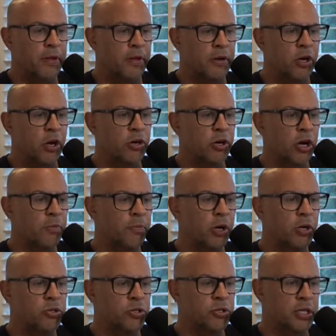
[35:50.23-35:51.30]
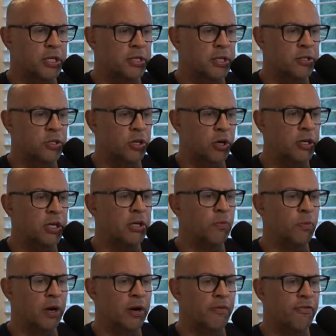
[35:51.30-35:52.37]
No Go Mojo says, "Has Tony
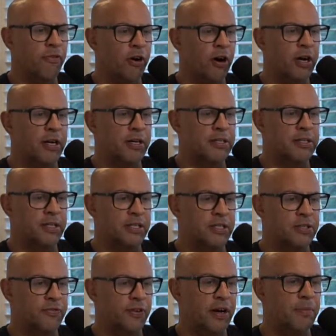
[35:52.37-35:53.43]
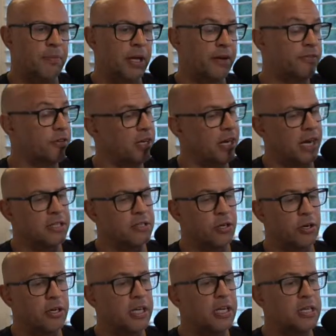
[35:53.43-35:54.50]
won a fight since Fab left?" Nah,
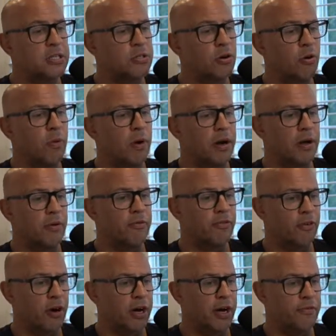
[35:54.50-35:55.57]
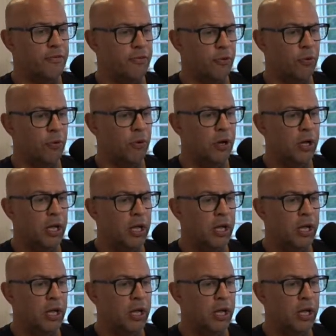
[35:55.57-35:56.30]
Tony has not won a fight for